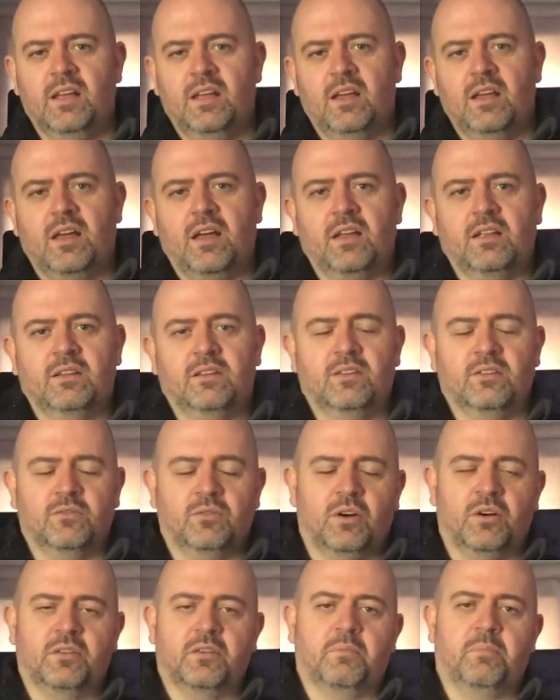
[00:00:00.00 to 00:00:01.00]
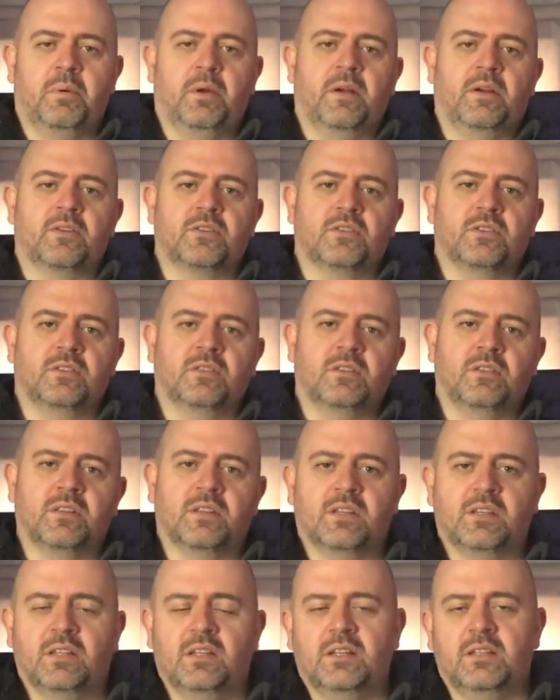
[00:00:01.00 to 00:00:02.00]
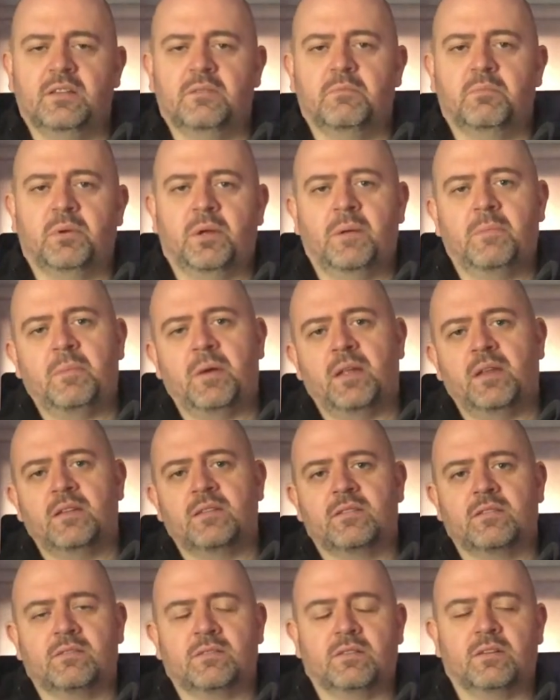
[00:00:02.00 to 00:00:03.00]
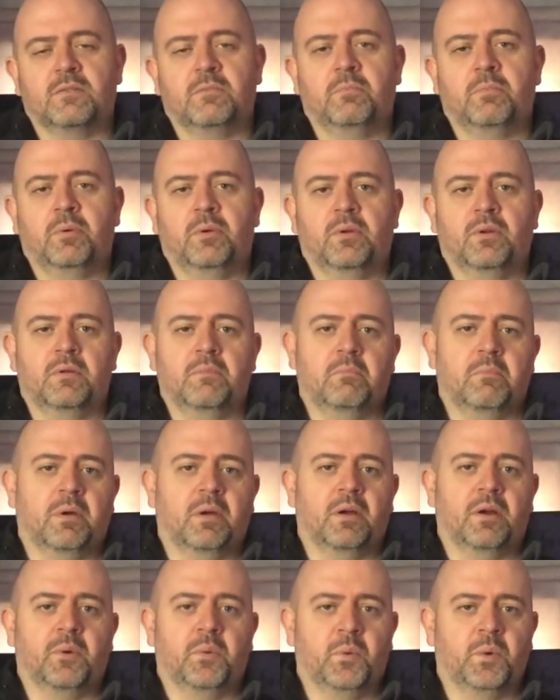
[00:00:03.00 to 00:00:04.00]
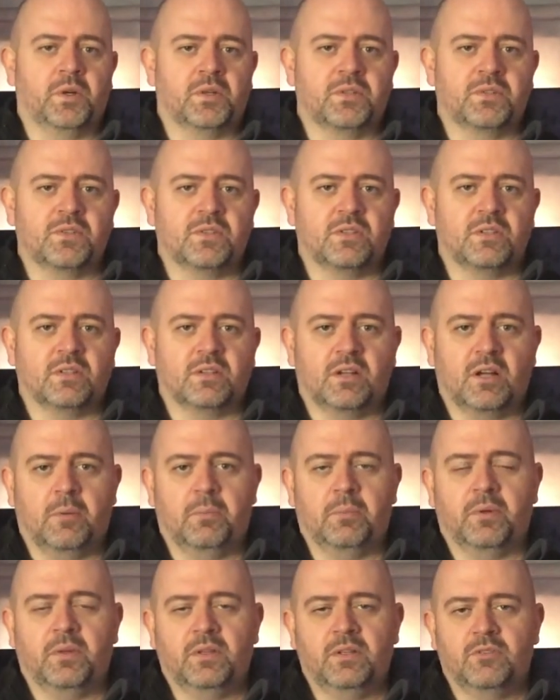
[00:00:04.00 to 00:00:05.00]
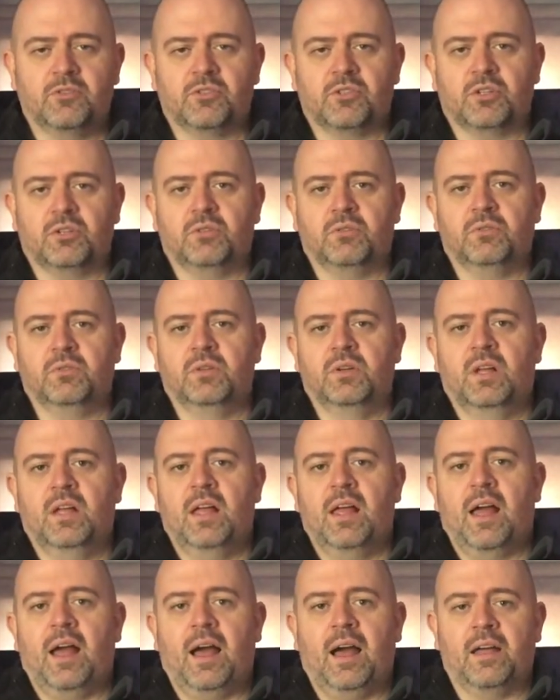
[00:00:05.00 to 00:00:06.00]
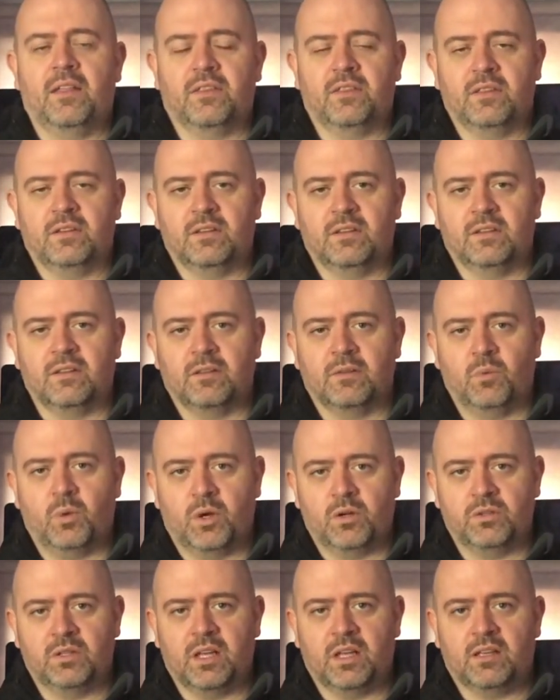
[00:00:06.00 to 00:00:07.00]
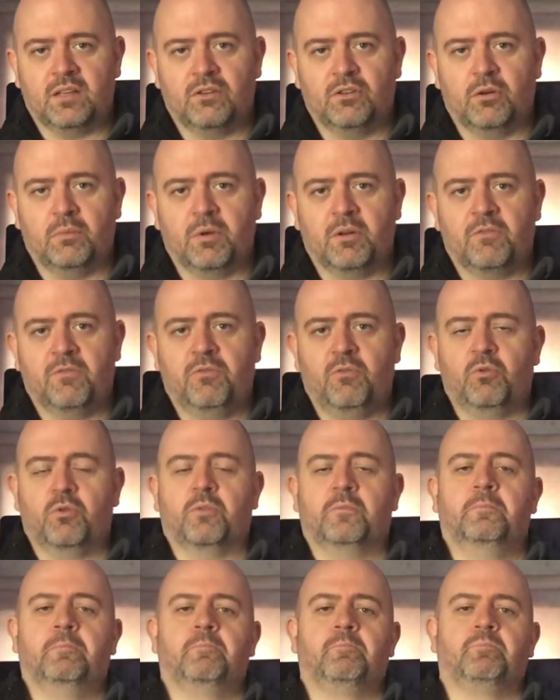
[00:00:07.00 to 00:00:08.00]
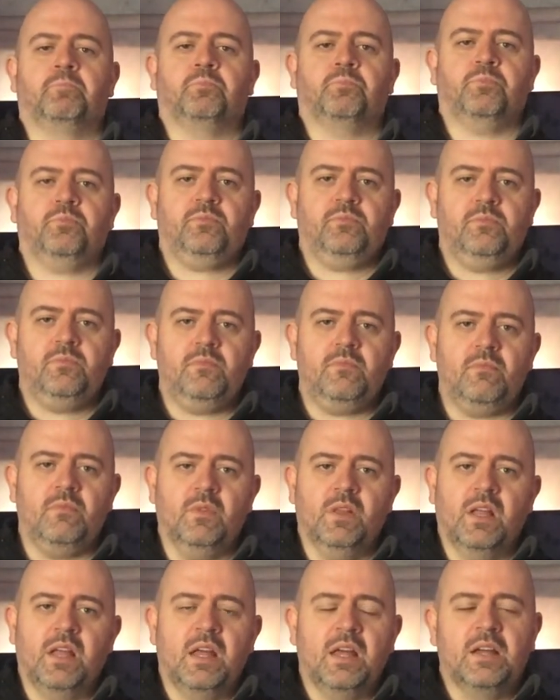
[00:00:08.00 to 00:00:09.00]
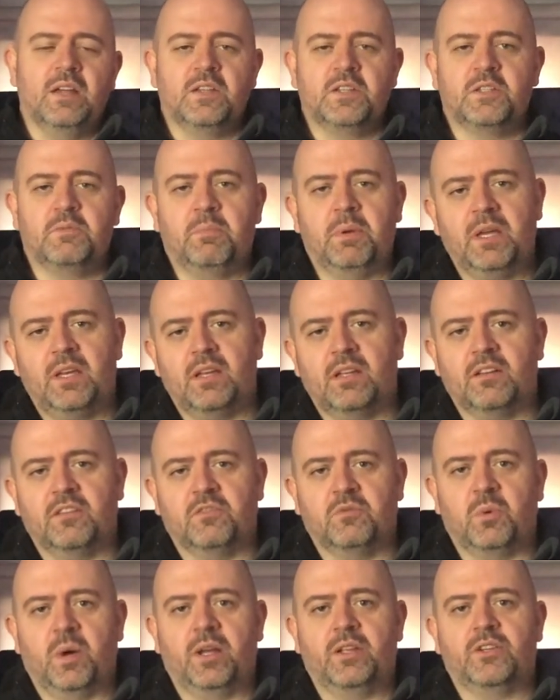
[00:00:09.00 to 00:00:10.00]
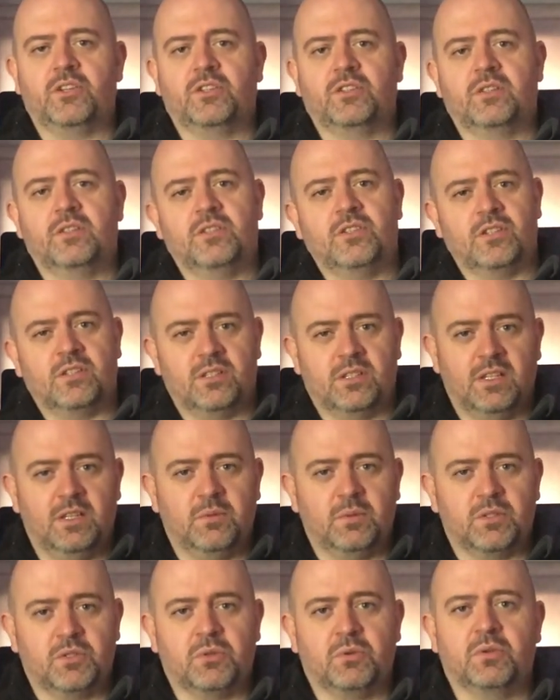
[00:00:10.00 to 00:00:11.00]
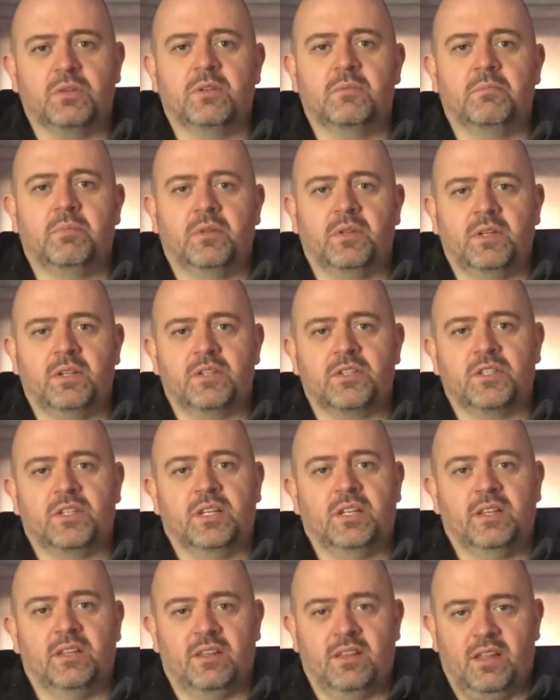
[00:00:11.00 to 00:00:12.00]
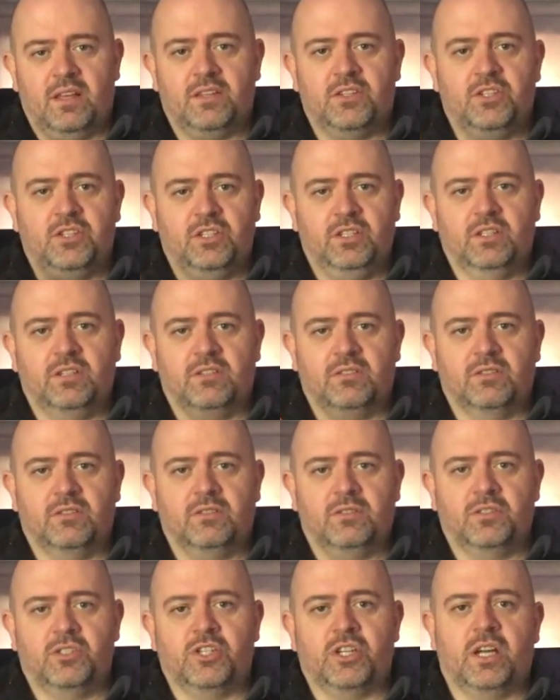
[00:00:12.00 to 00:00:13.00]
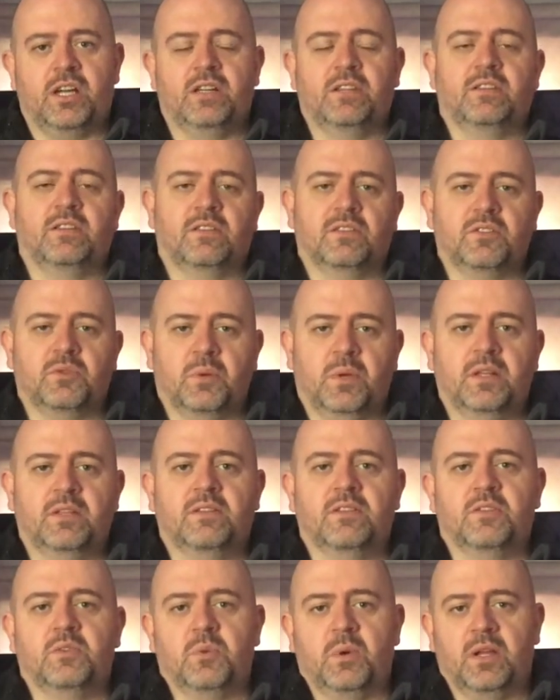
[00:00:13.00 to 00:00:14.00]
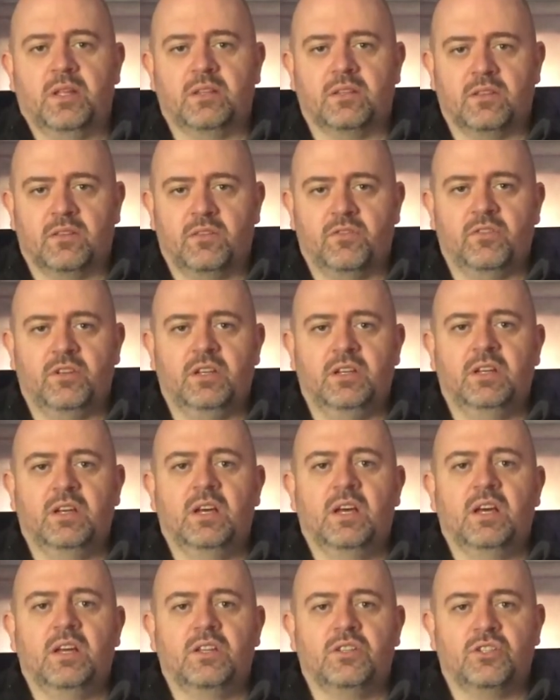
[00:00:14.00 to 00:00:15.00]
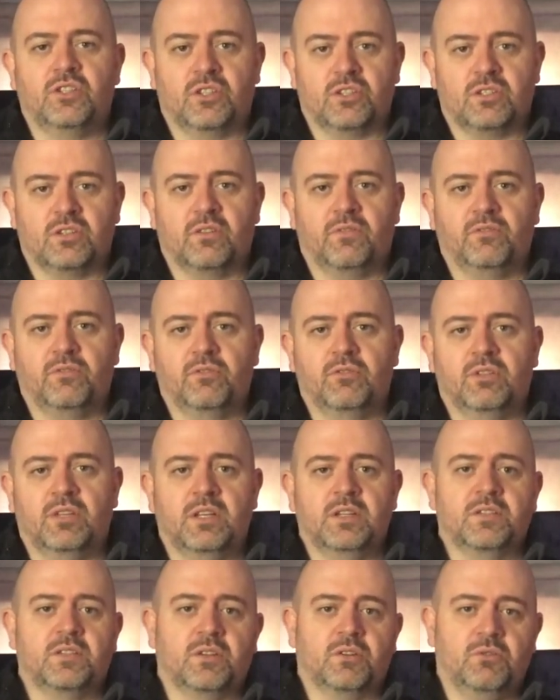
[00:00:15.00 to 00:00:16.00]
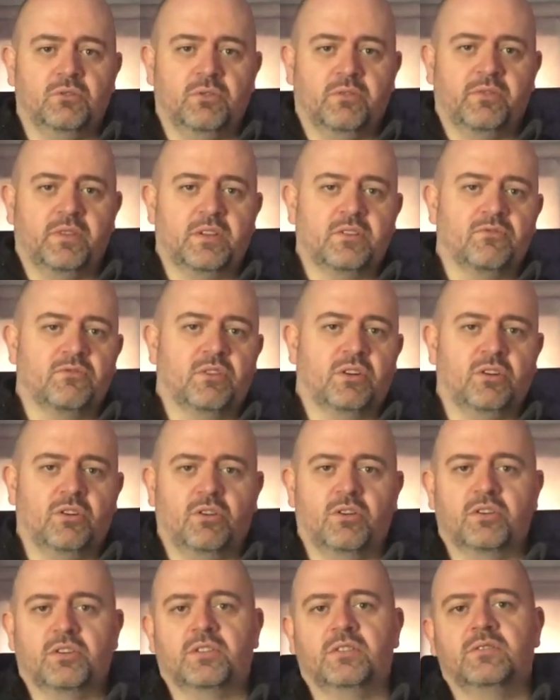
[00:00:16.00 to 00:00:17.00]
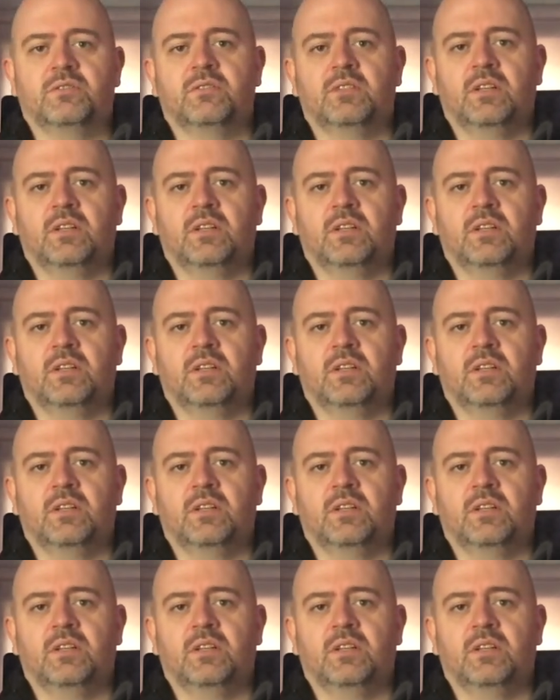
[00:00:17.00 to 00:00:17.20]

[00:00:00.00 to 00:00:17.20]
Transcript: And no other person than the Canadian Prime Minister put it in better words a couple of years ago at the World Economic Forum. Speaking of which, did you see what Tony Blair said this year in January 2023, just a few days ago of this recording?